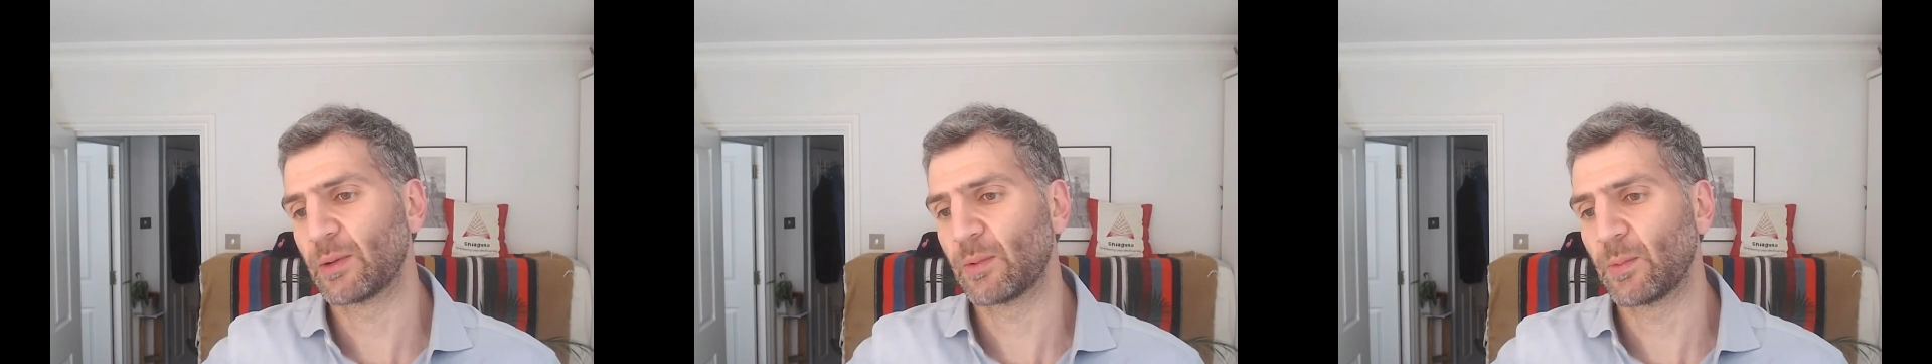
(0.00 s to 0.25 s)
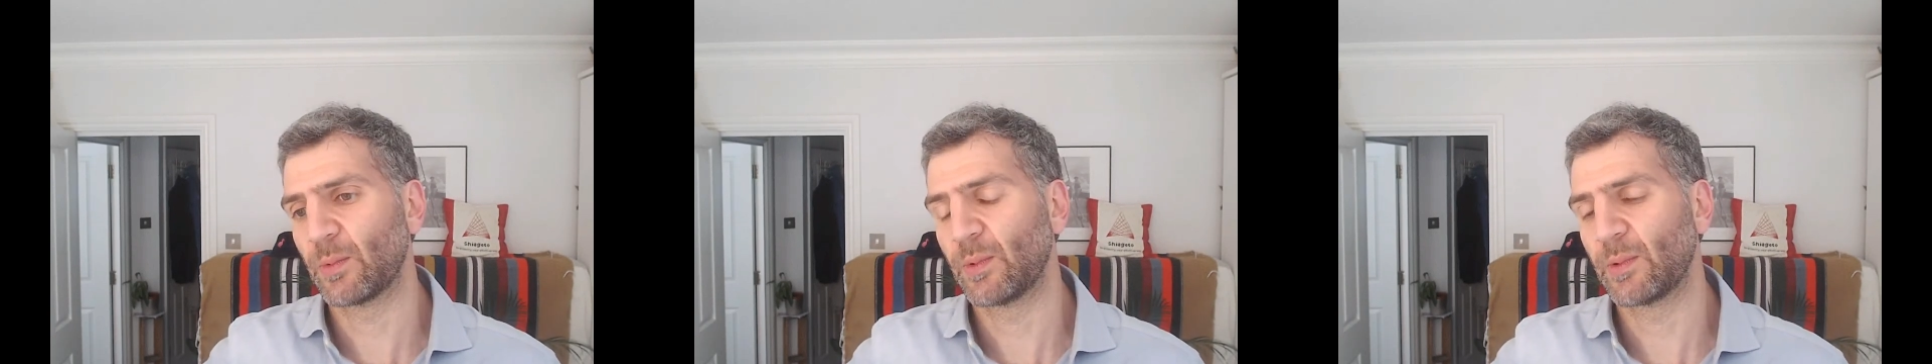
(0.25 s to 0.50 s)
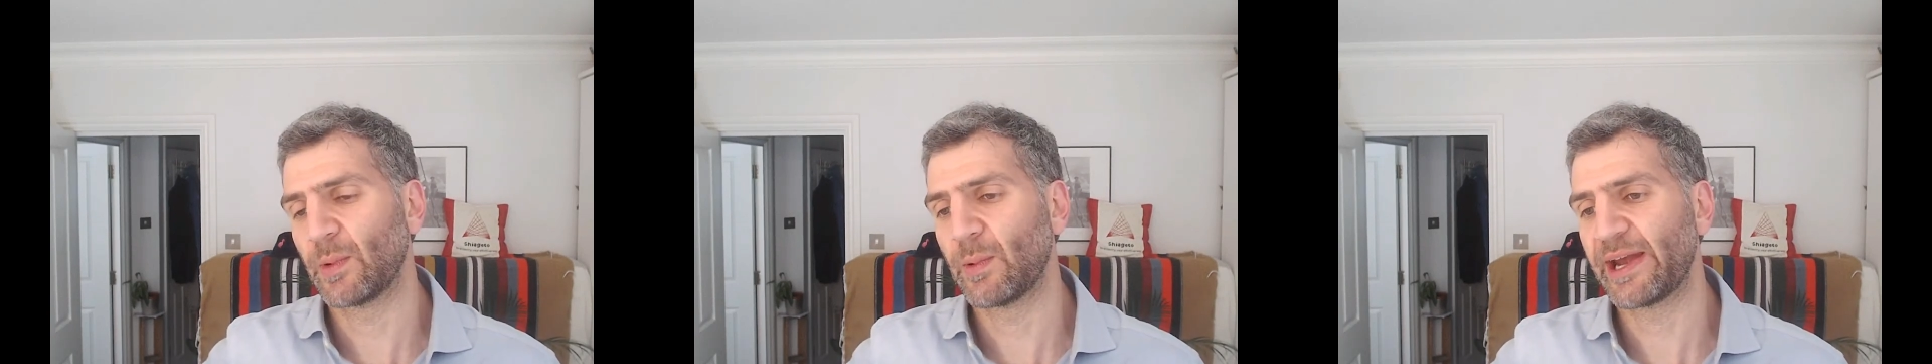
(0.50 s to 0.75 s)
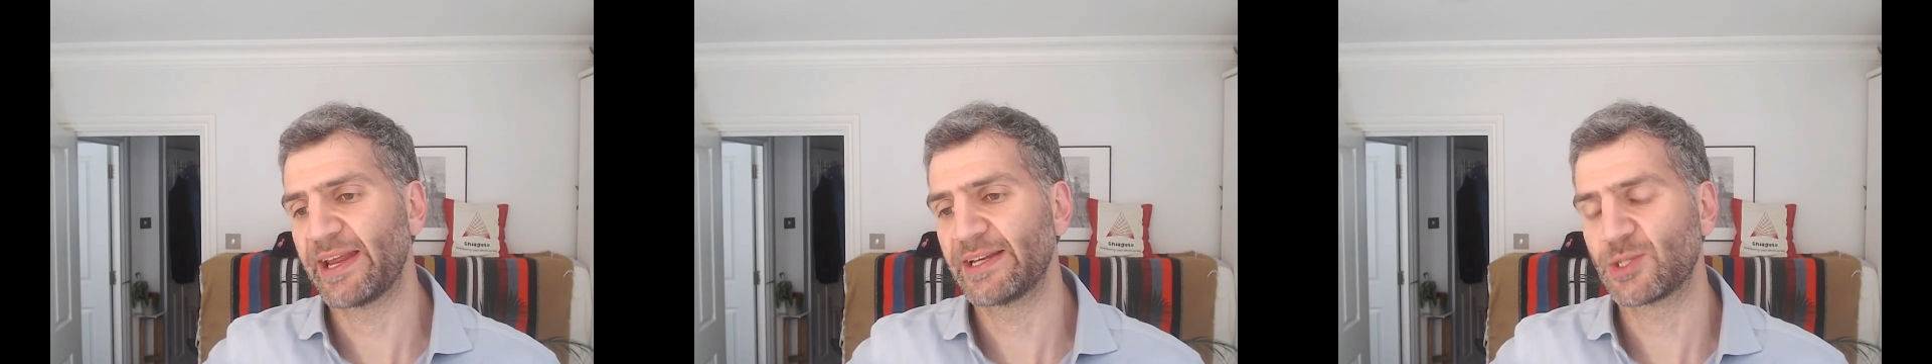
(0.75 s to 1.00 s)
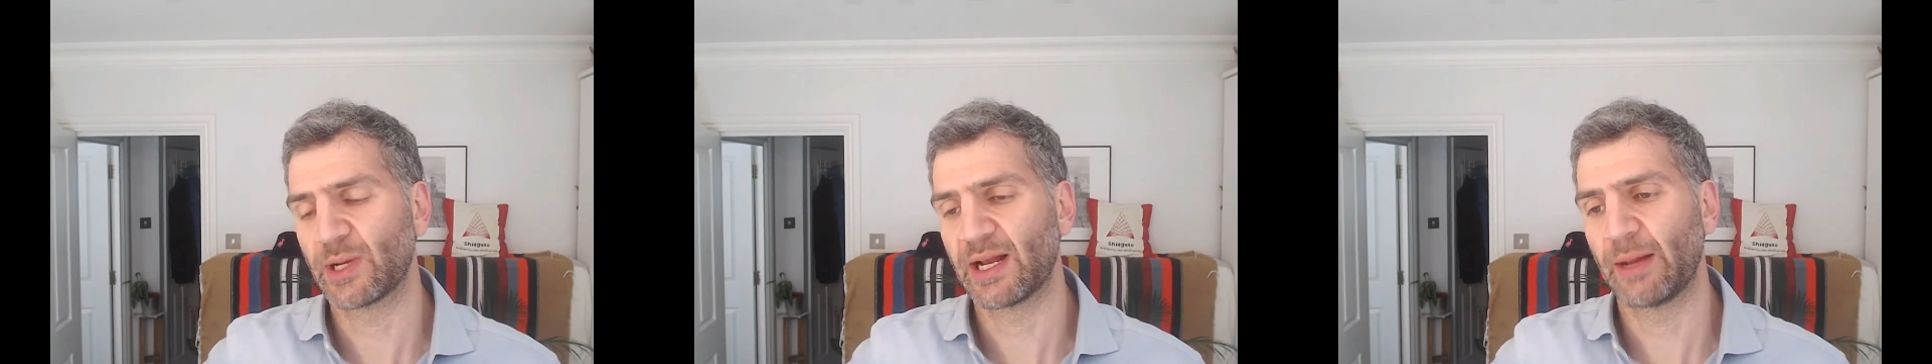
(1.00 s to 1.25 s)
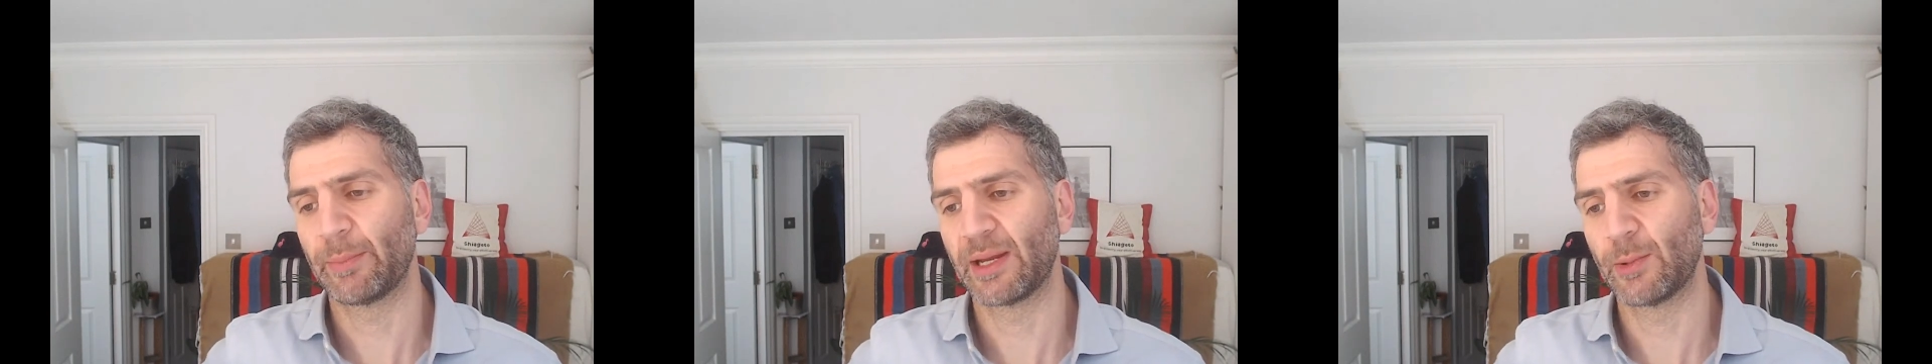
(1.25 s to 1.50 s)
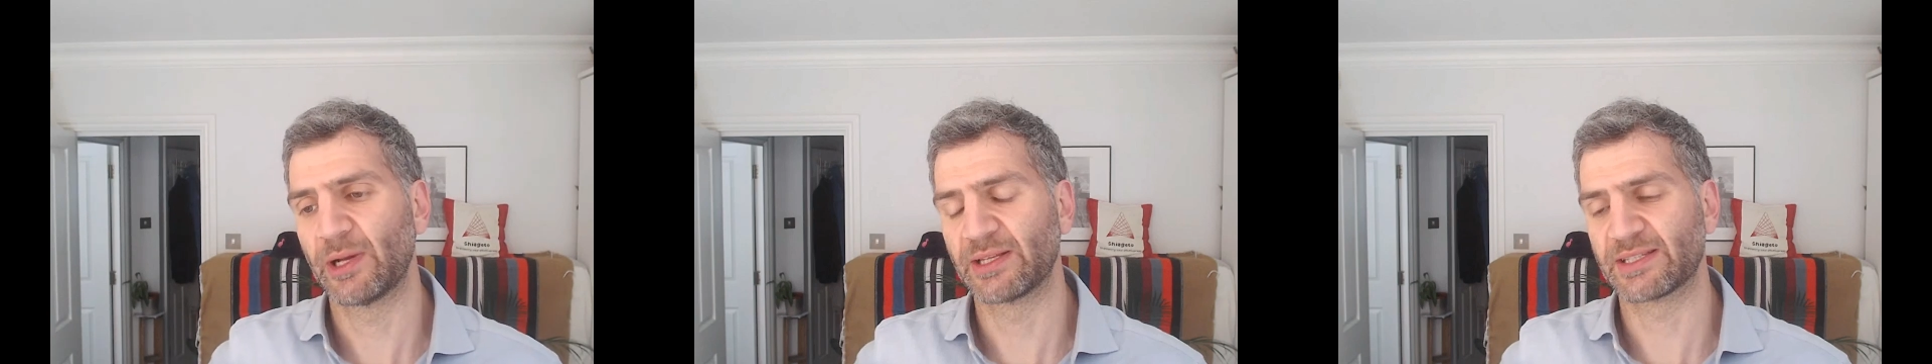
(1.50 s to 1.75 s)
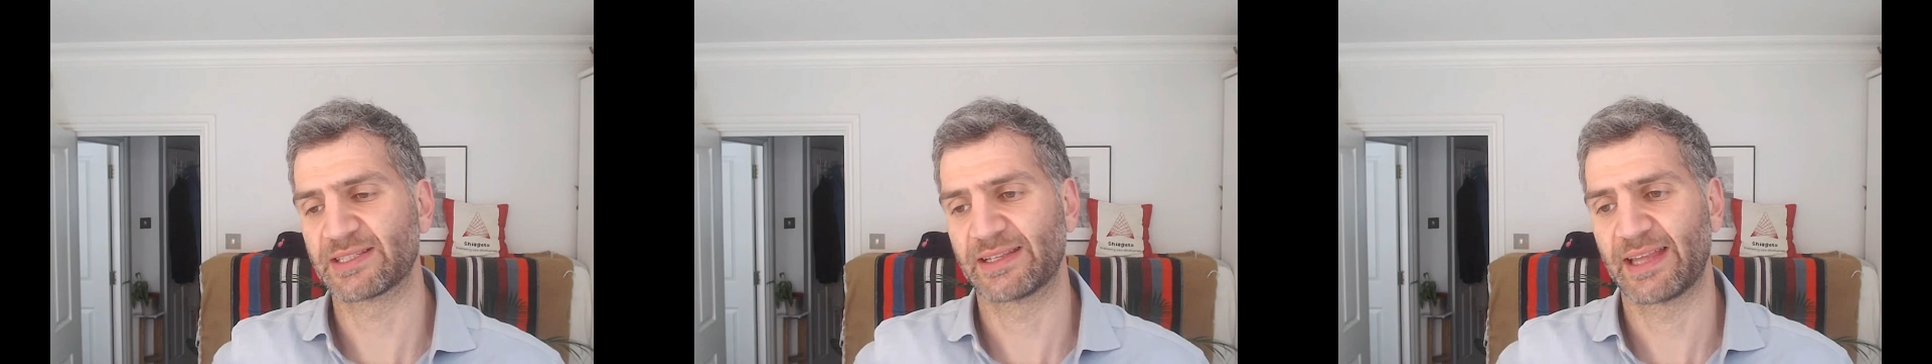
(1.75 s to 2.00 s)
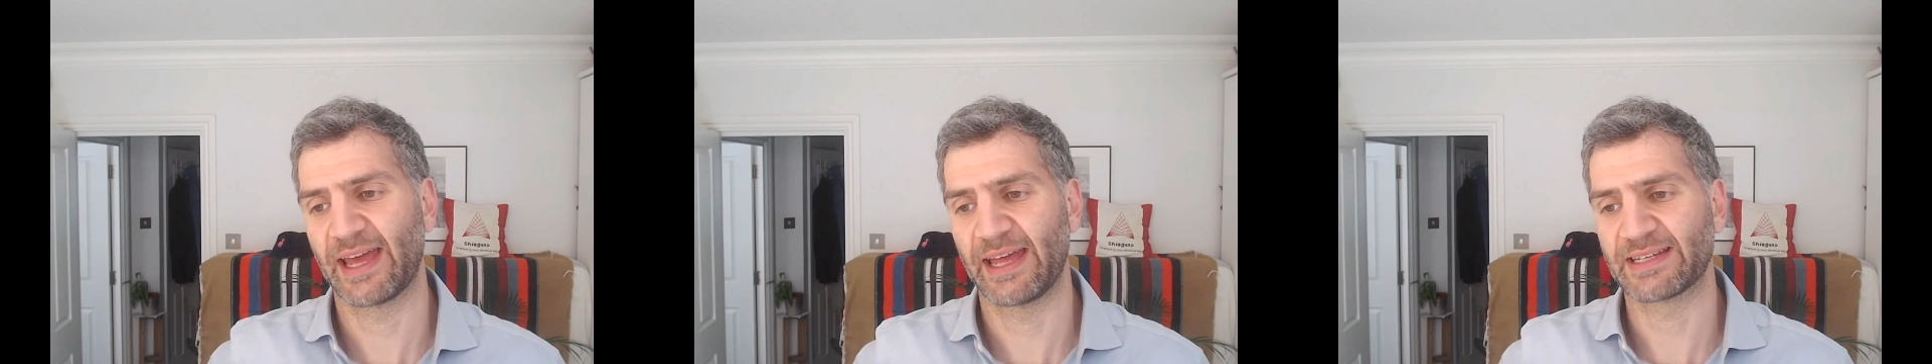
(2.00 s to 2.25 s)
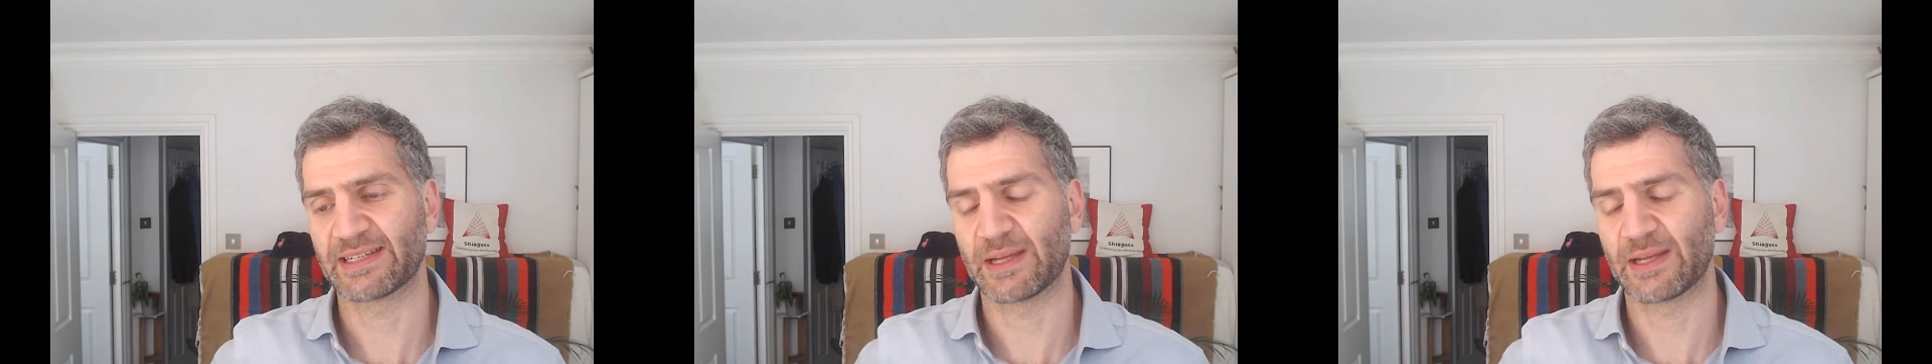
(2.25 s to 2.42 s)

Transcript: We went into a company once that